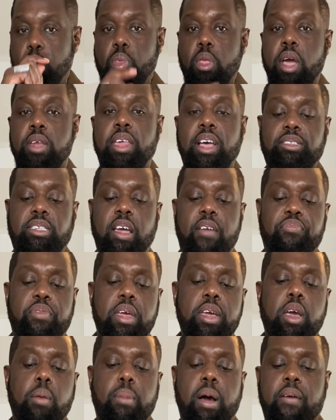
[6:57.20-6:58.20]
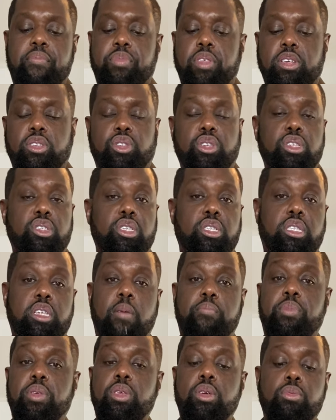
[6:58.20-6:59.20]
And as I think about this is
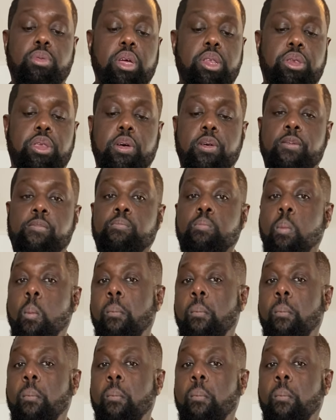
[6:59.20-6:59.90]
something you can do.